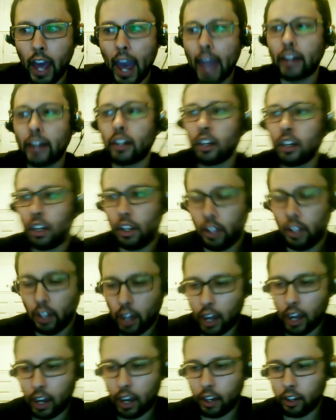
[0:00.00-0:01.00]
And
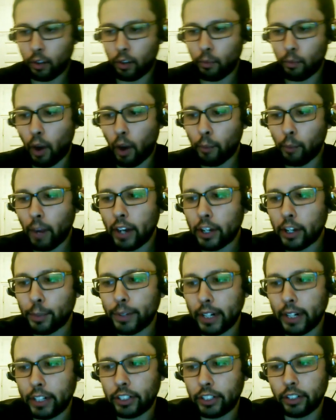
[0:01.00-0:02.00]
on my
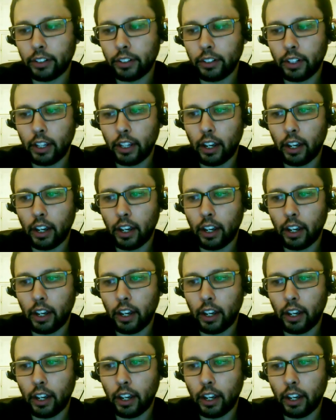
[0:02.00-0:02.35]
interpretation,